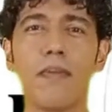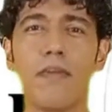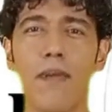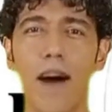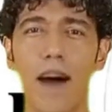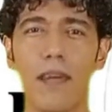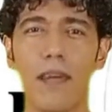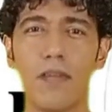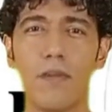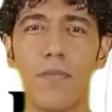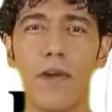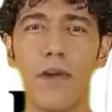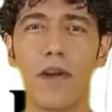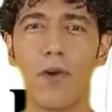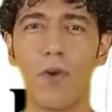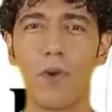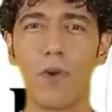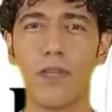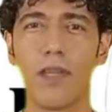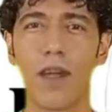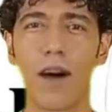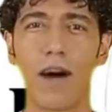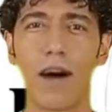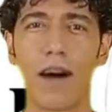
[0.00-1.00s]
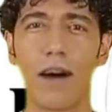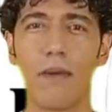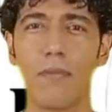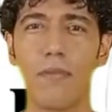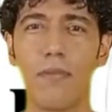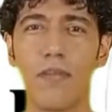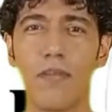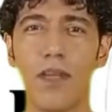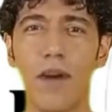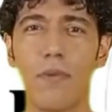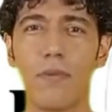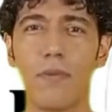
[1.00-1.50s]
Thanks for your
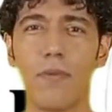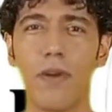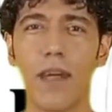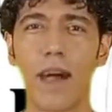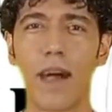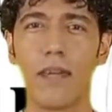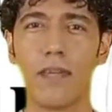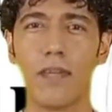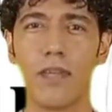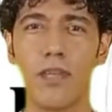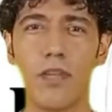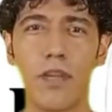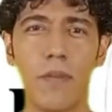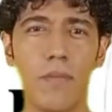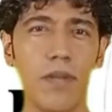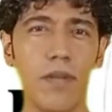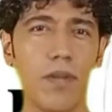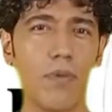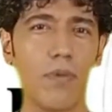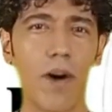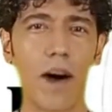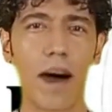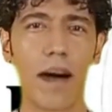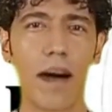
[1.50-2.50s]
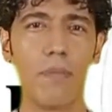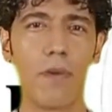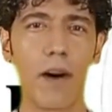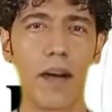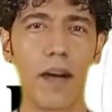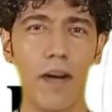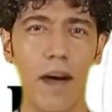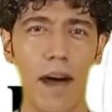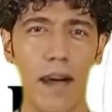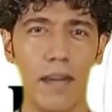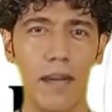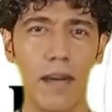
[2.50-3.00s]
time, don't forget to subscribe
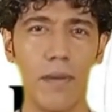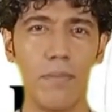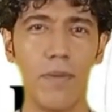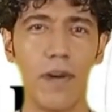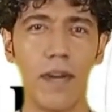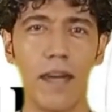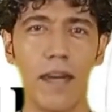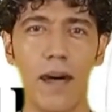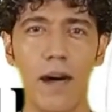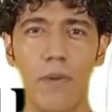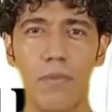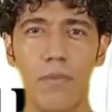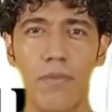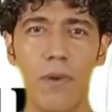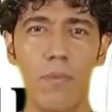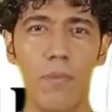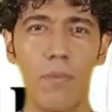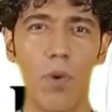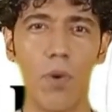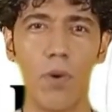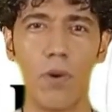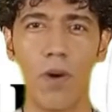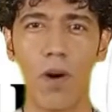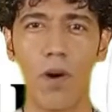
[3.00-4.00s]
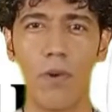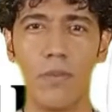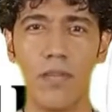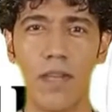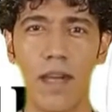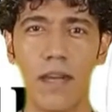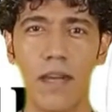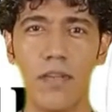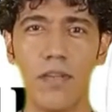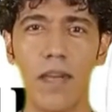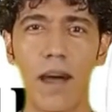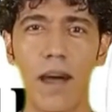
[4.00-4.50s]
and like the video for more
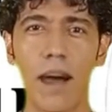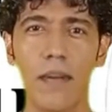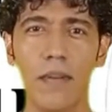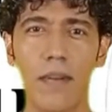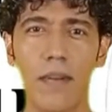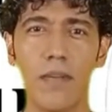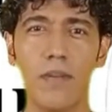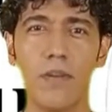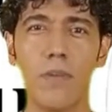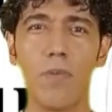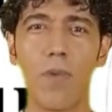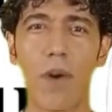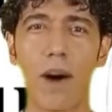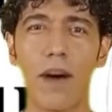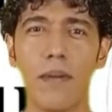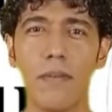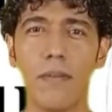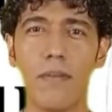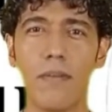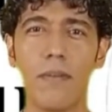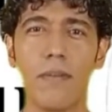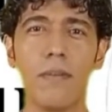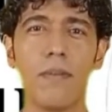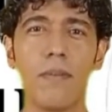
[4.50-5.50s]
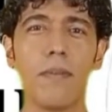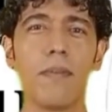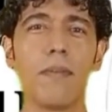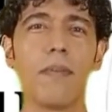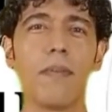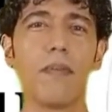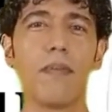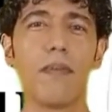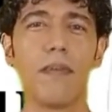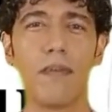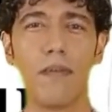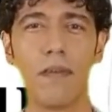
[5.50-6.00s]
contents like this one.
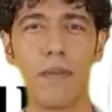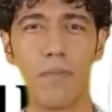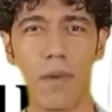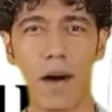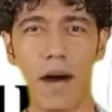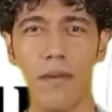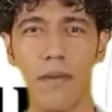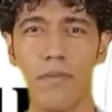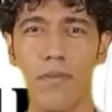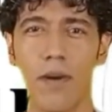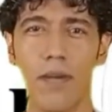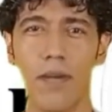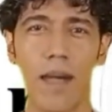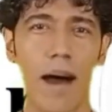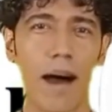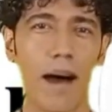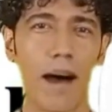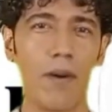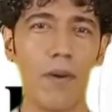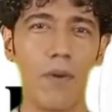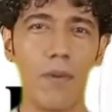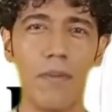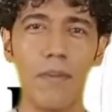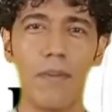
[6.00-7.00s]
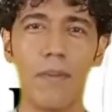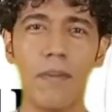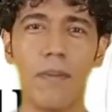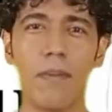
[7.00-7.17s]
Bye for now.